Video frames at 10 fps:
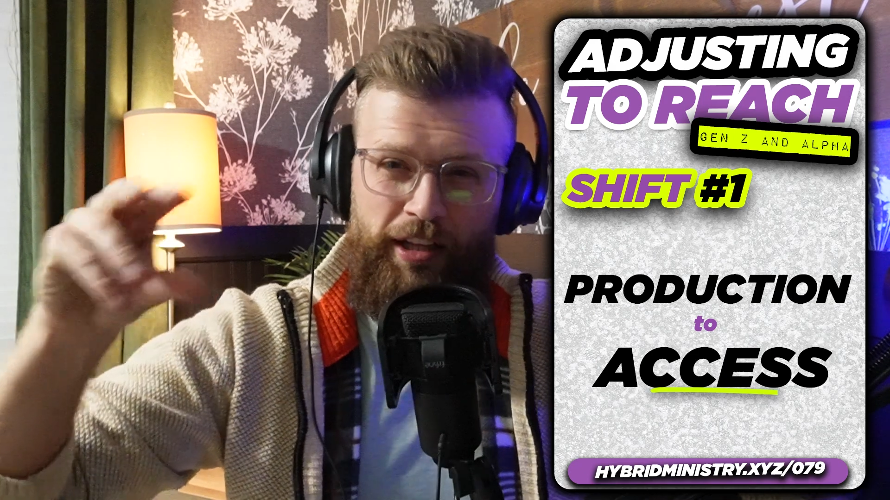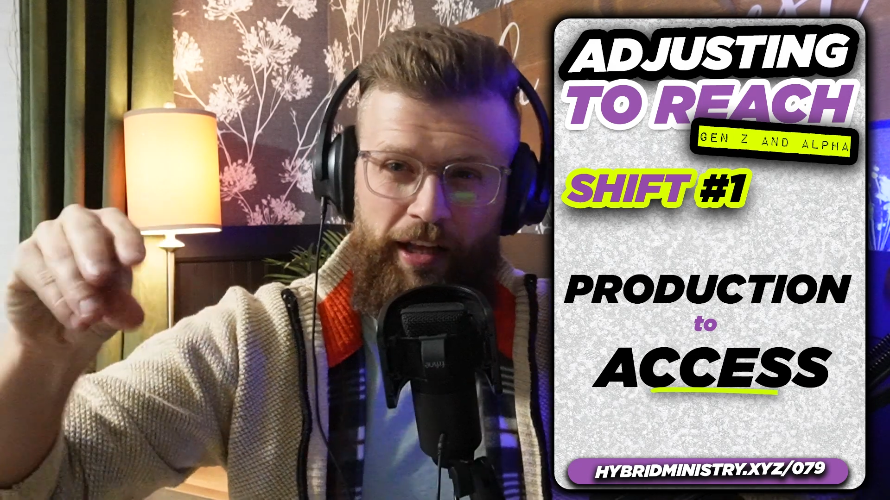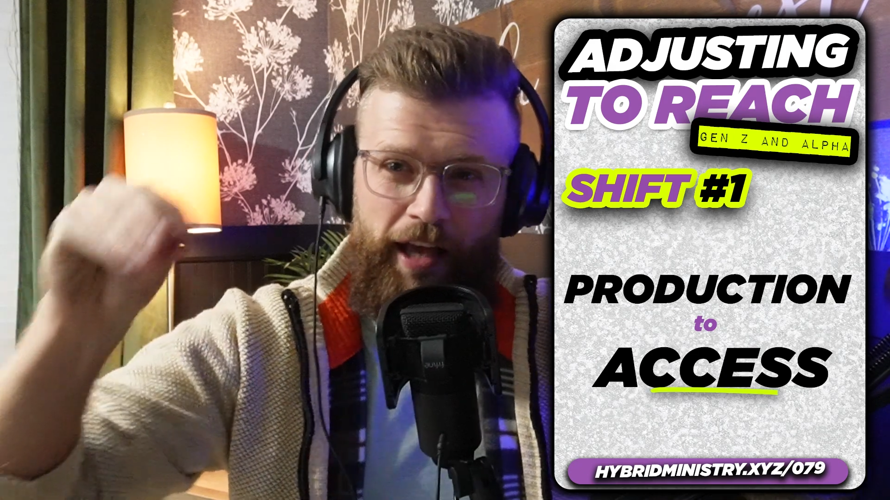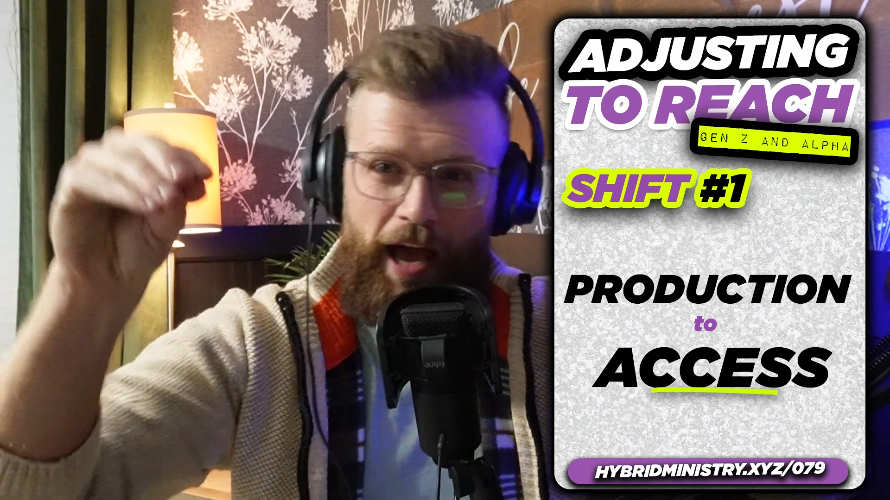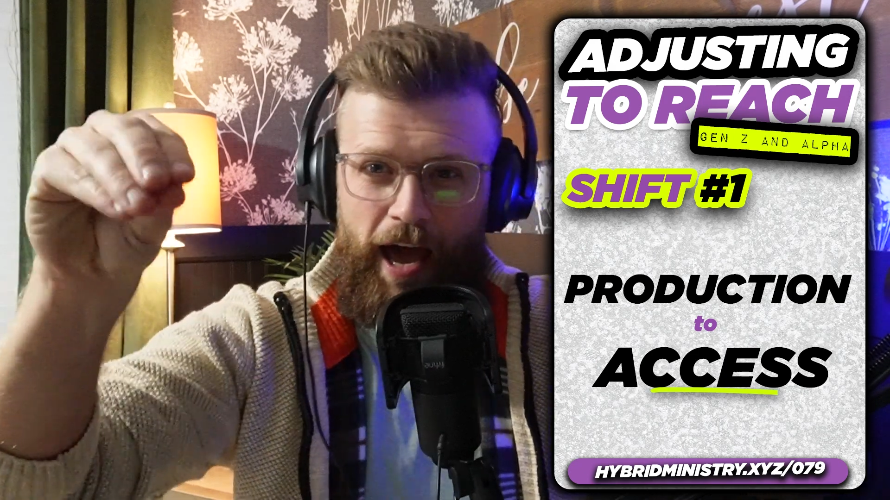
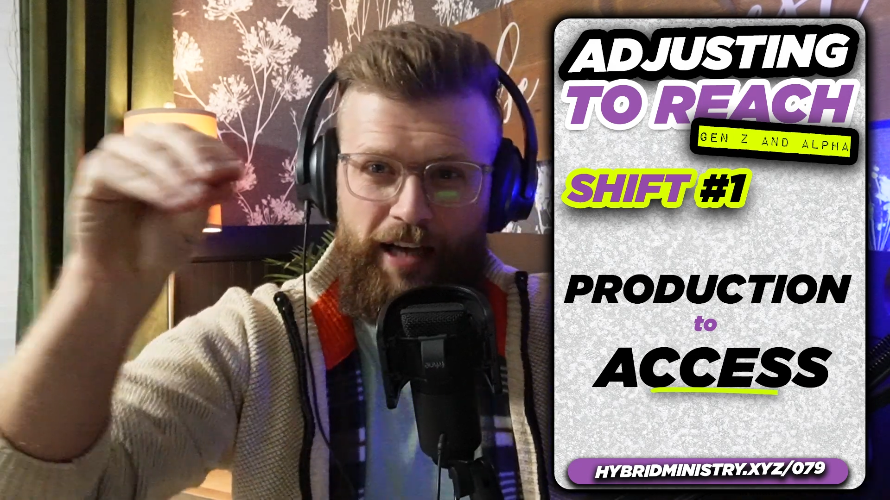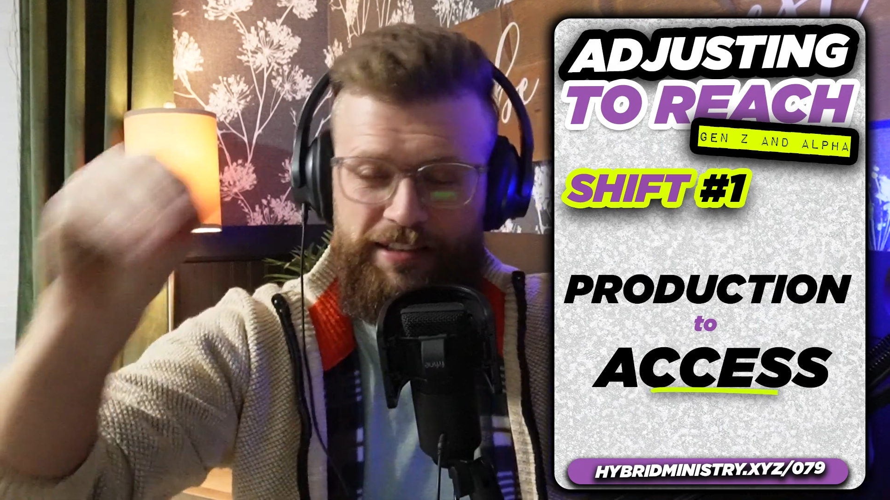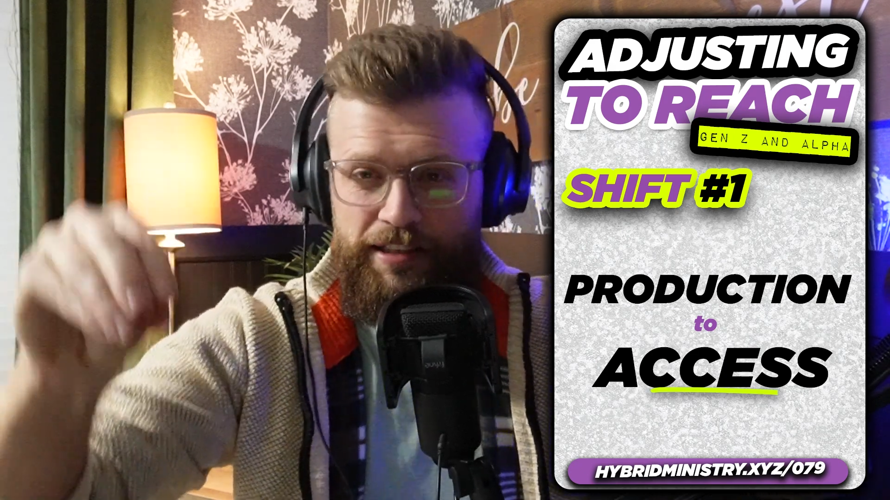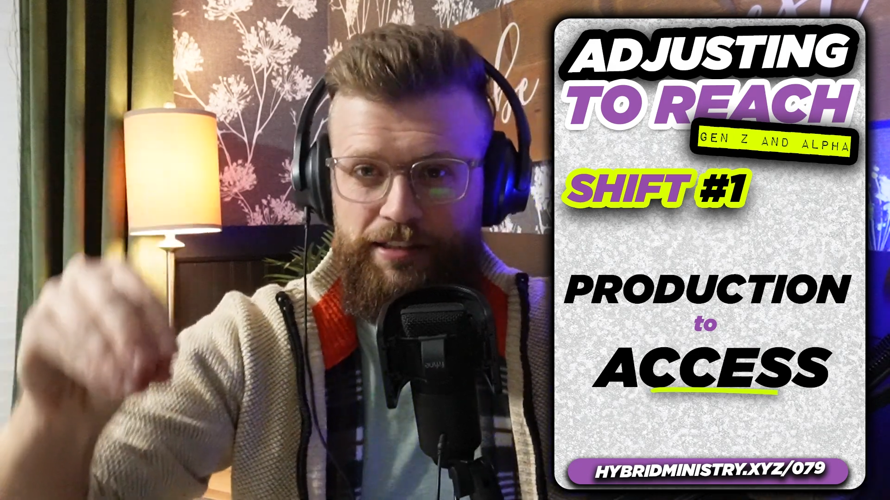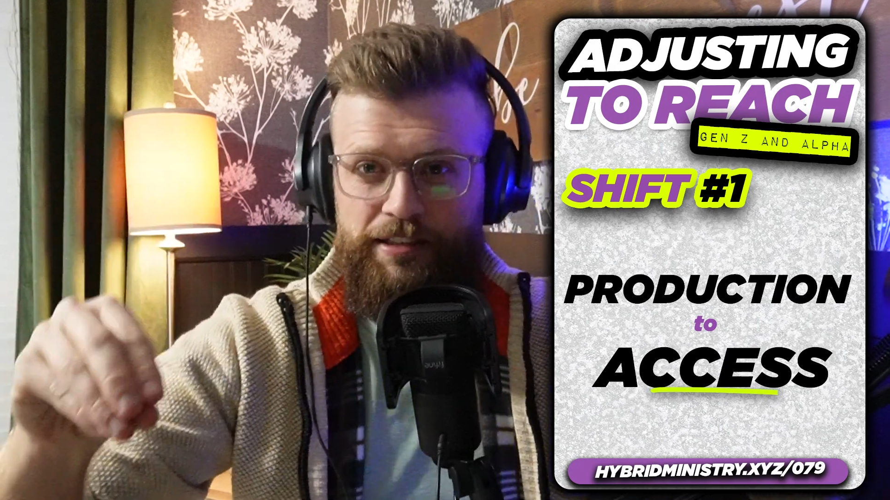like
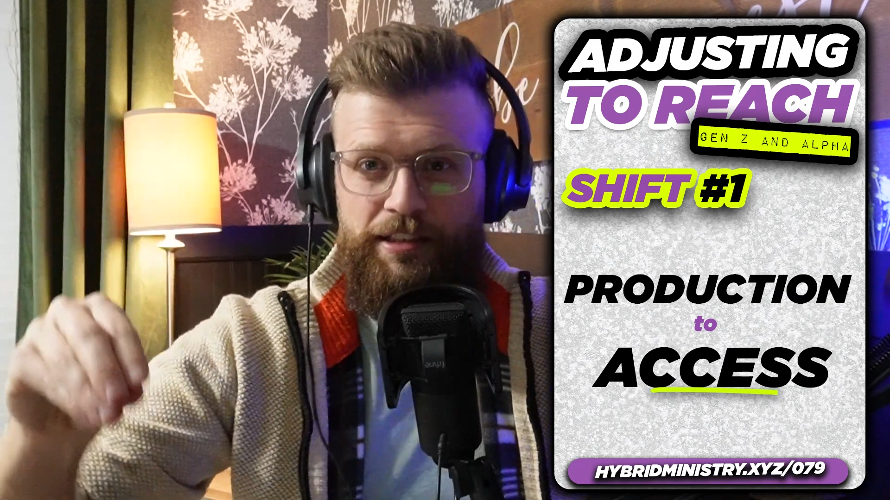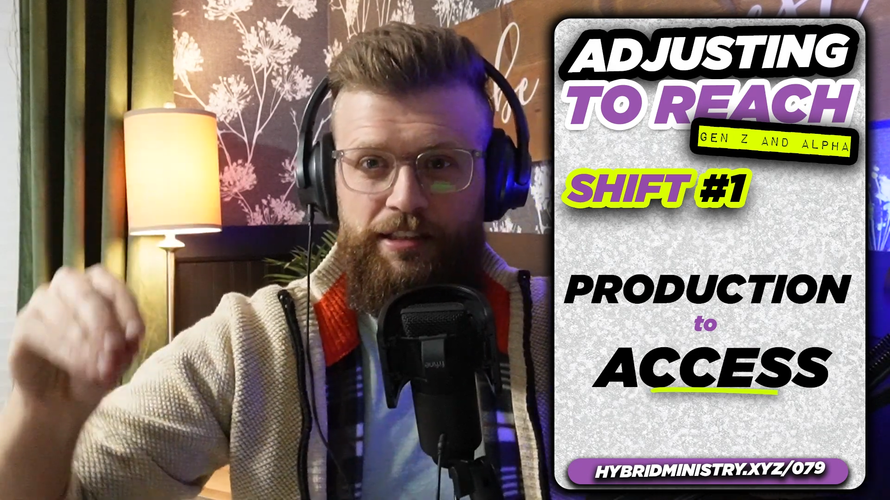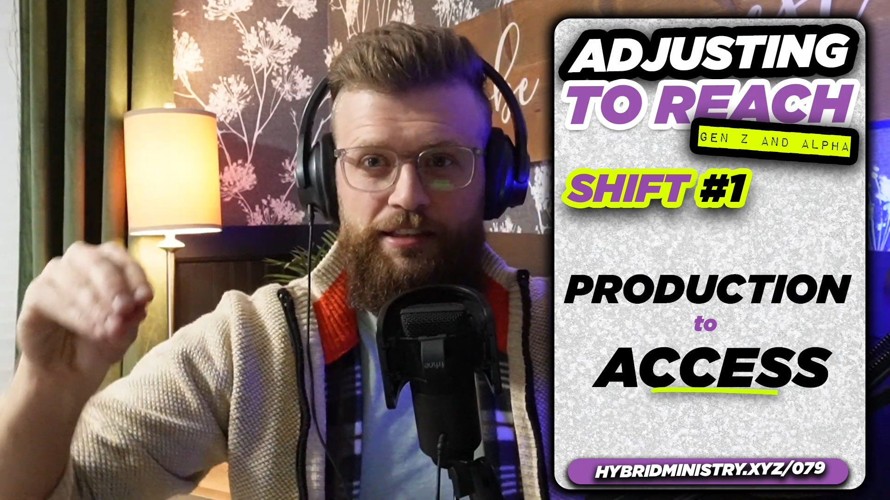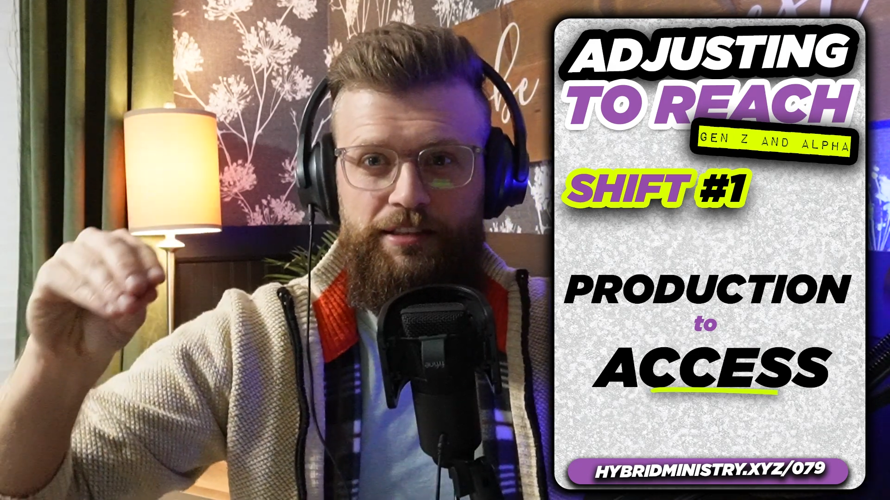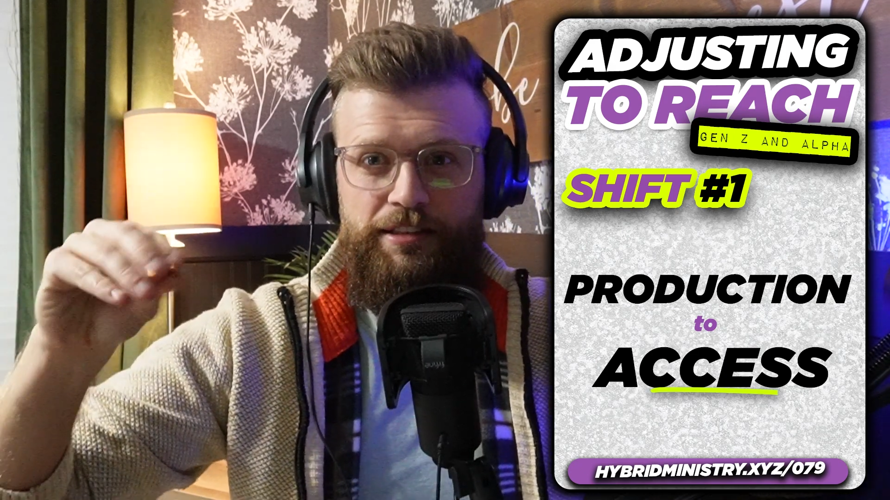access it,